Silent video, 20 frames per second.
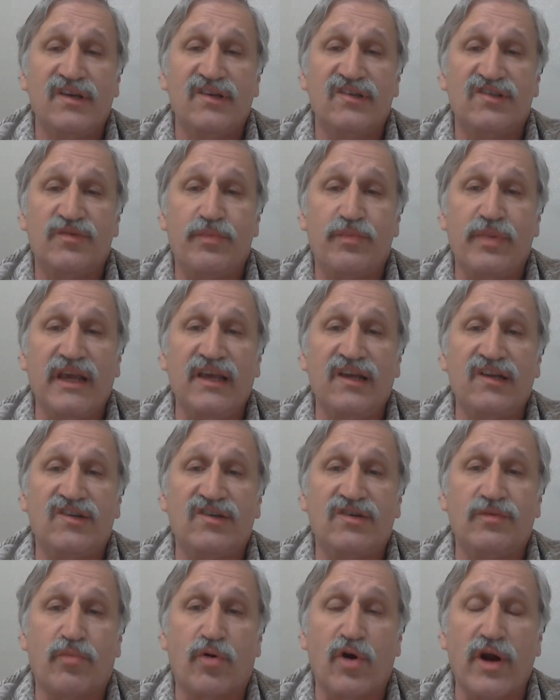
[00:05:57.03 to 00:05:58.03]

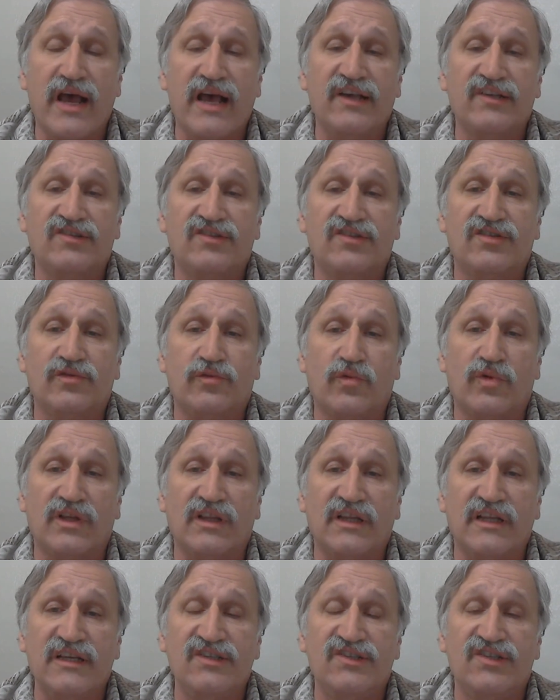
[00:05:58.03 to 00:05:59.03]
speech, press,
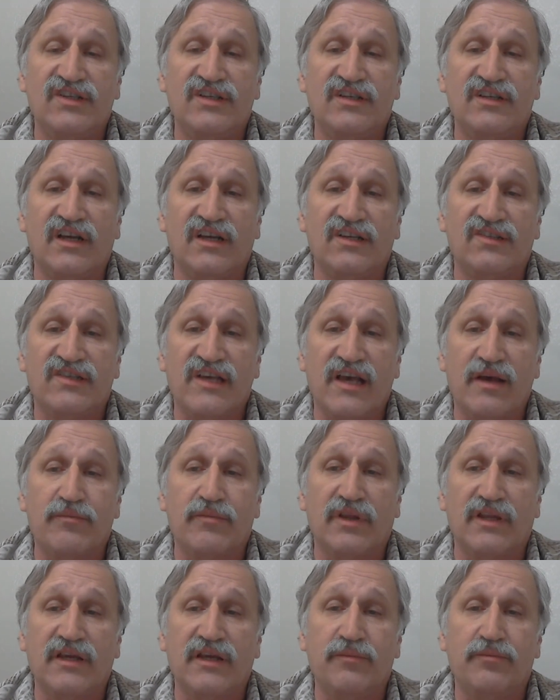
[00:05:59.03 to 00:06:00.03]
religion,
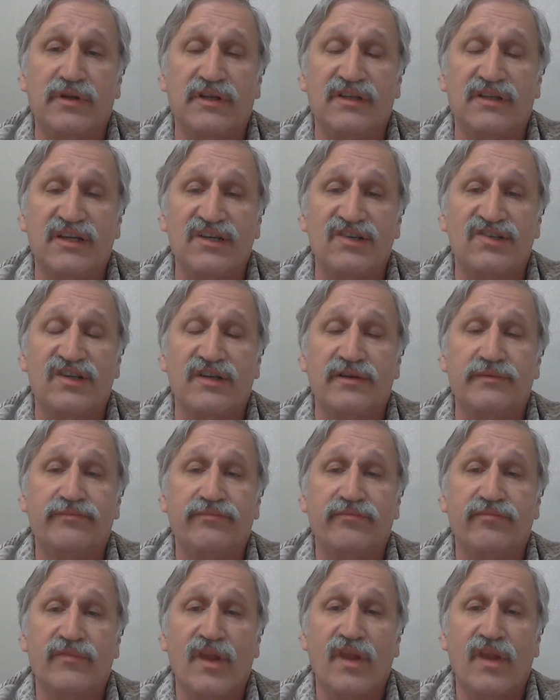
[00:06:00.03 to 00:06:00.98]
assembly, petition,